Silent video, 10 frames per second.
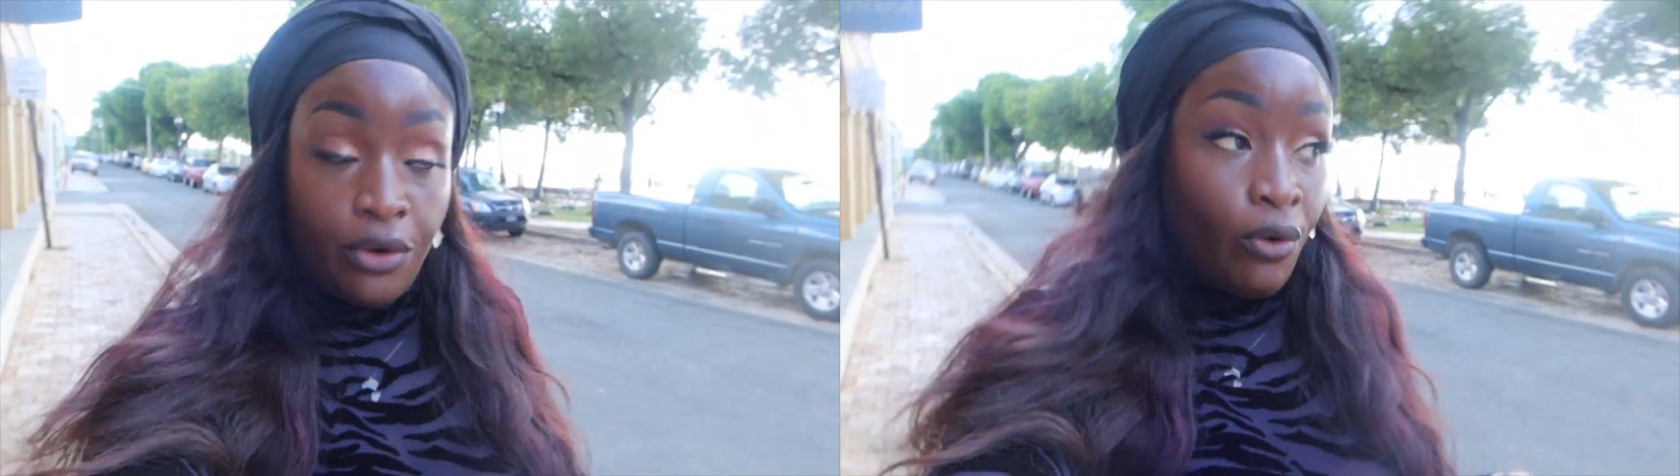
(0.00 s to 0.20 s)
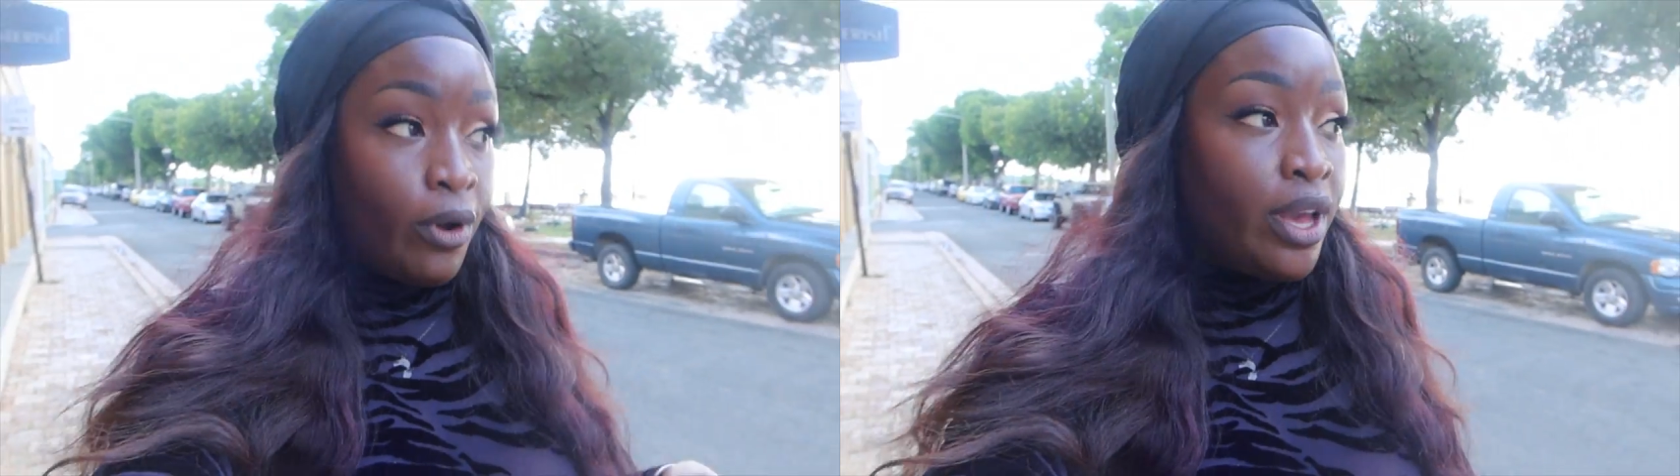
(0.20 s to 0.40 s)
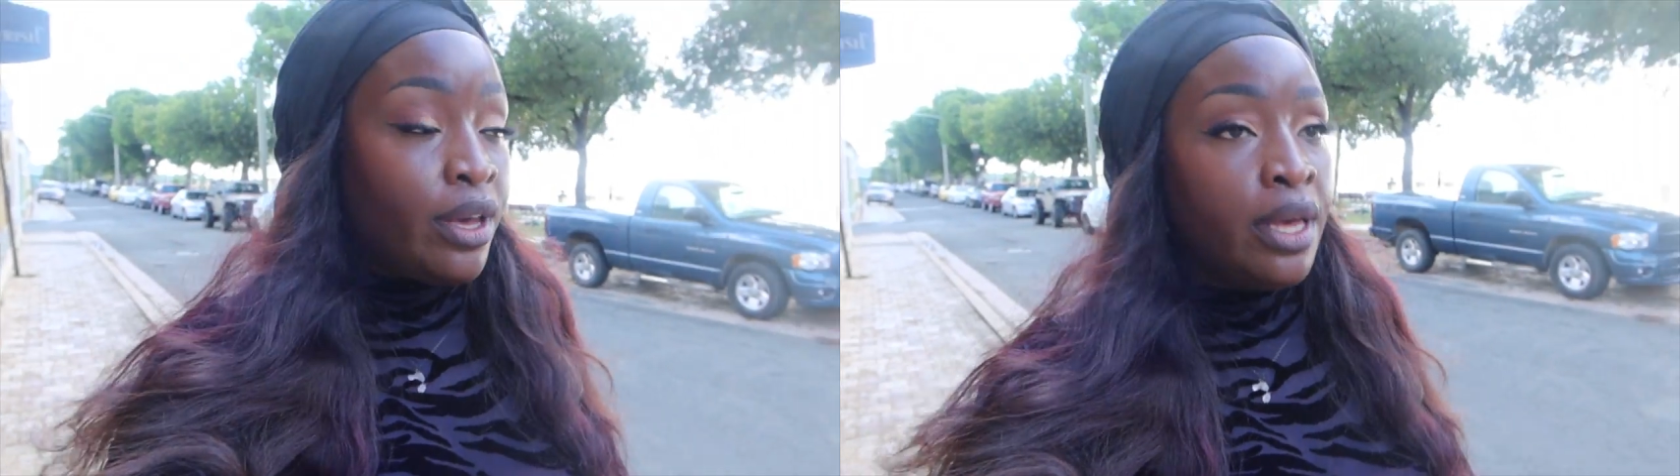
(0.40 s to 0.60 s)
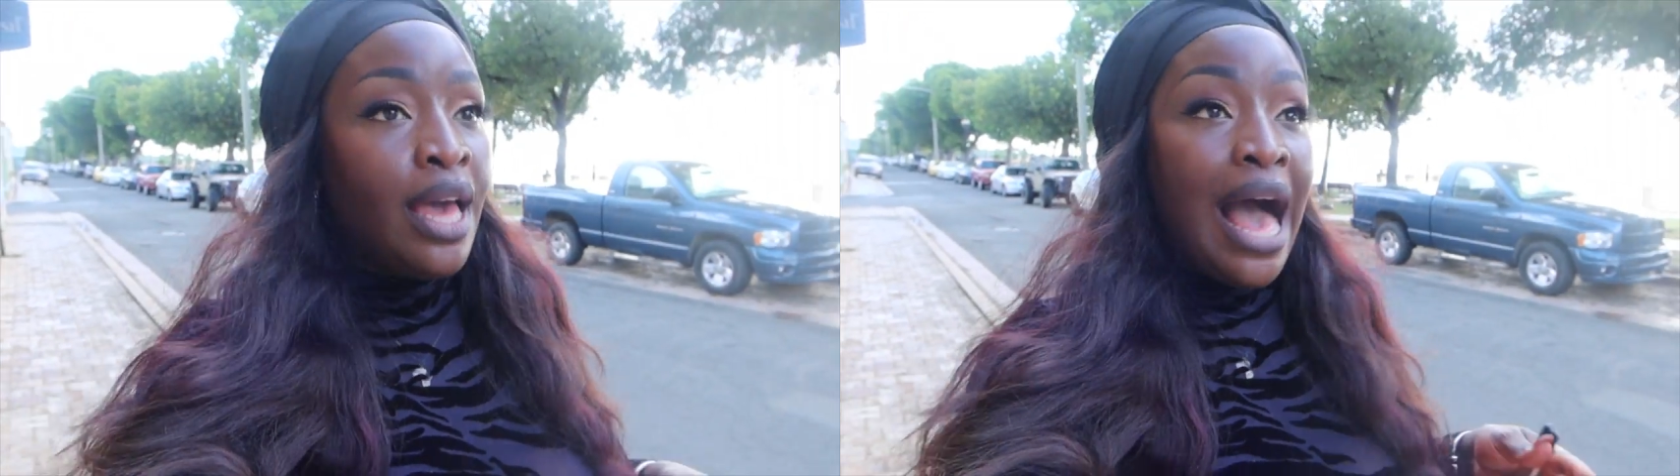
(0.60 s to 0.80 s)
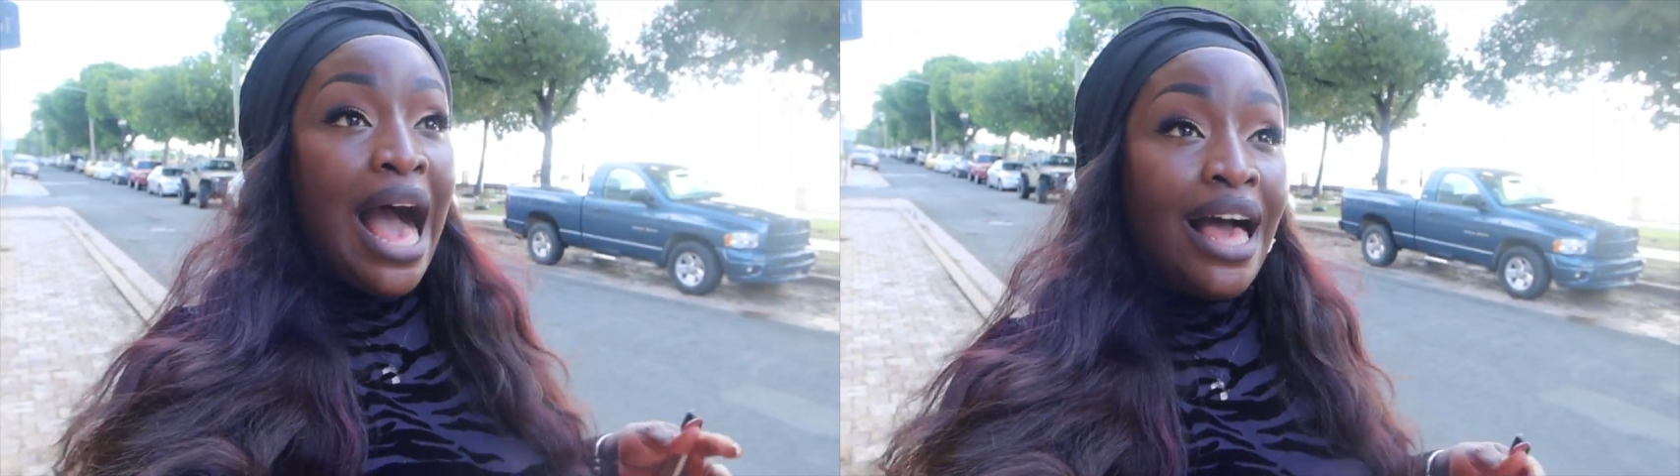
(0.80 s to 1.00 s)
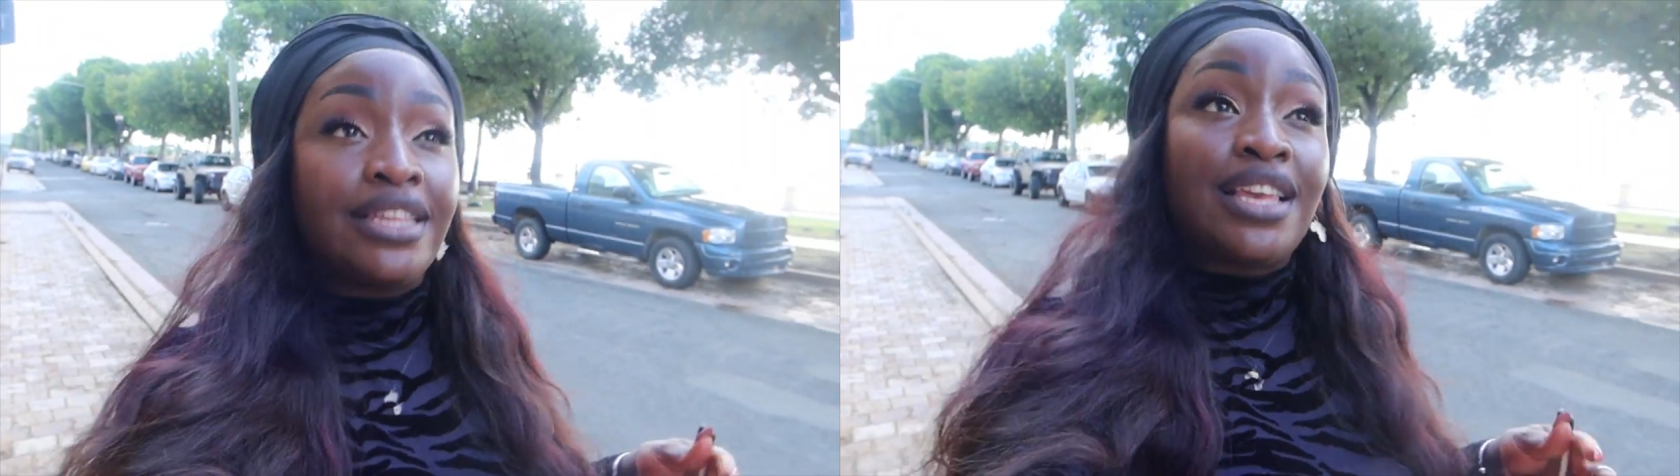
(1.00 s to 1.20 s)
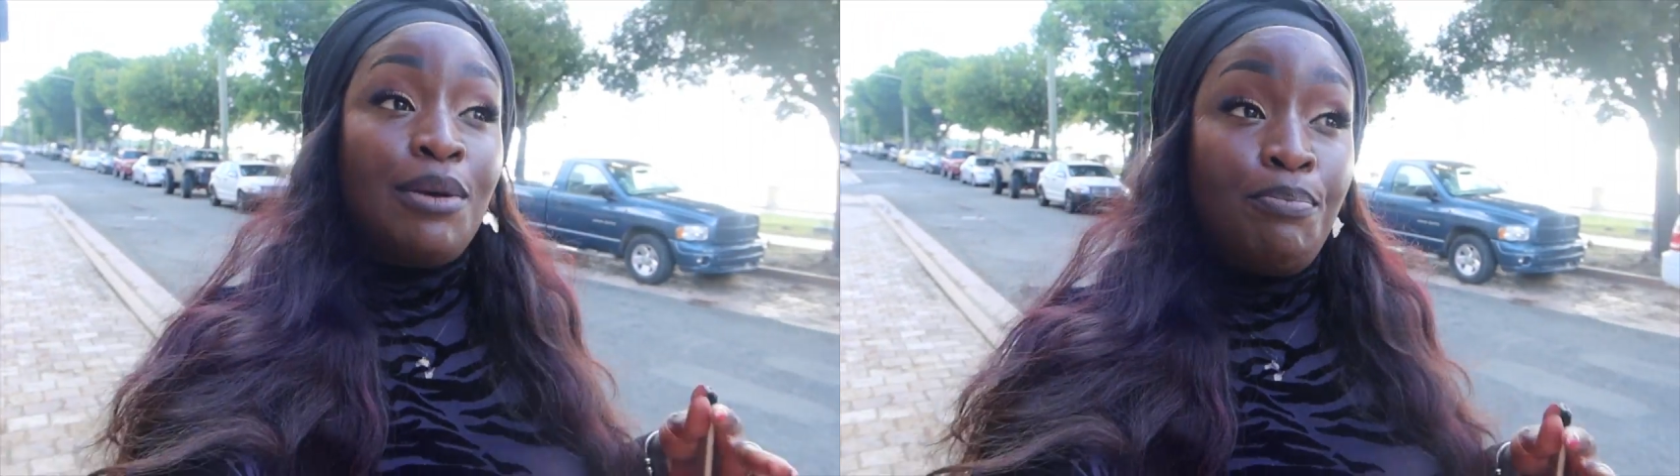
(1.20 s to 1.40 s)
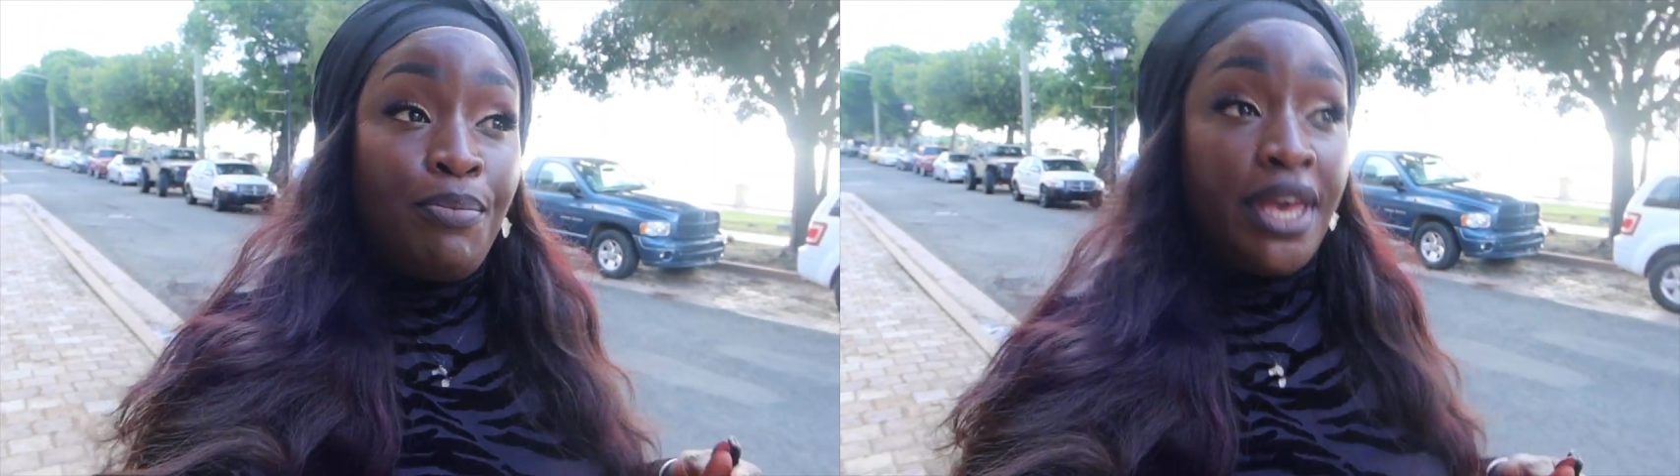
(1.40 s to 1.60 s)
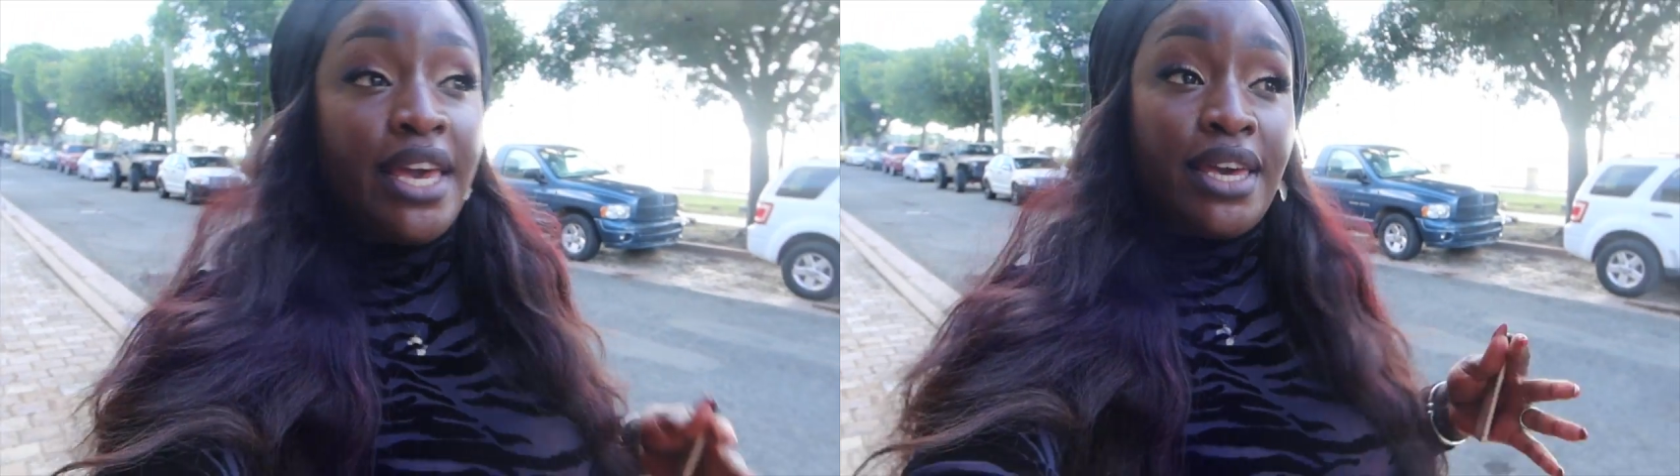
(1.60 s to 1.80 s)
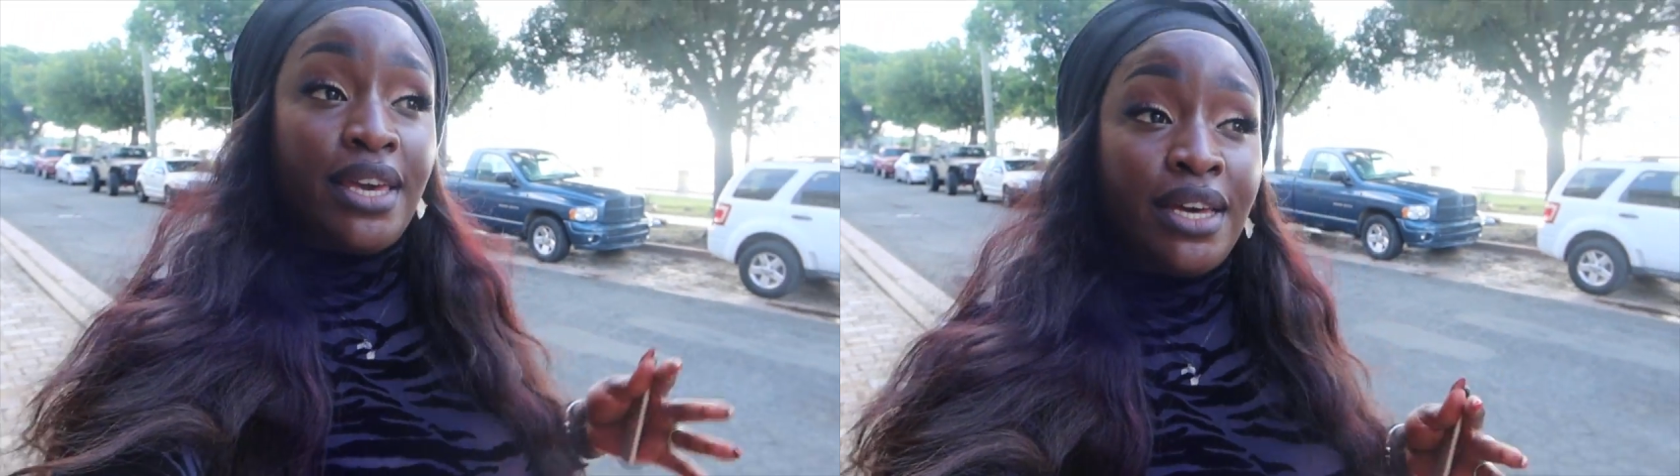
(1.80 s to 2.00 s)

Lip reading: Croix has a big,